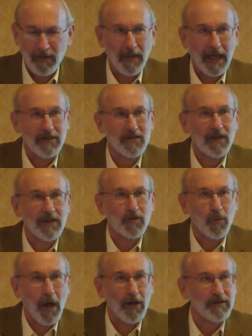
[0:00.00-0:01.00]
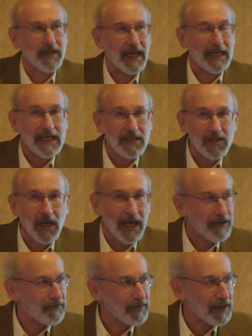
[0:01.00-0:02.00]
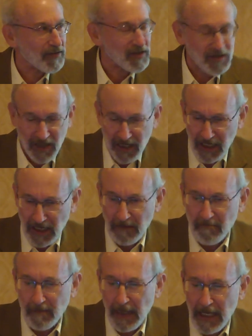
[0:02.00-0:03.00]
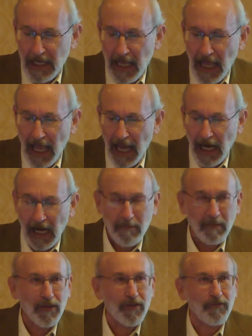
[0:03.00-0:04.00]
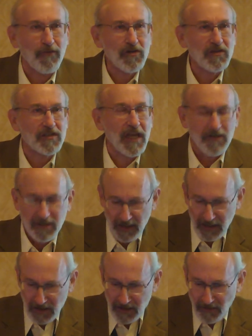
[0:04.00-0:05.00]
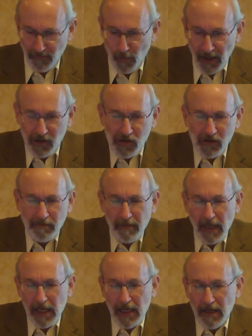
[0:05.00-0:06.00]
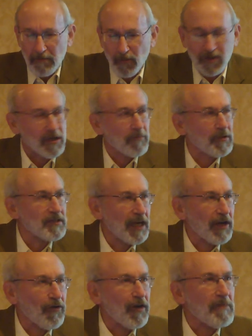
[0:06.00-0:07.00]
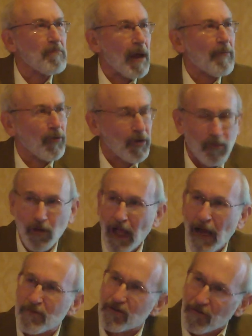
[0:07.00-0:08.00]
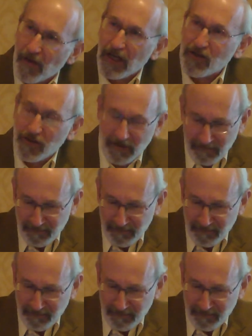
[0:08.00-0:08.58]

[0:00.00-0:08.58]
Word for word: that dwelt on his life in the city, the first sentence of which was a particularly memorable observation.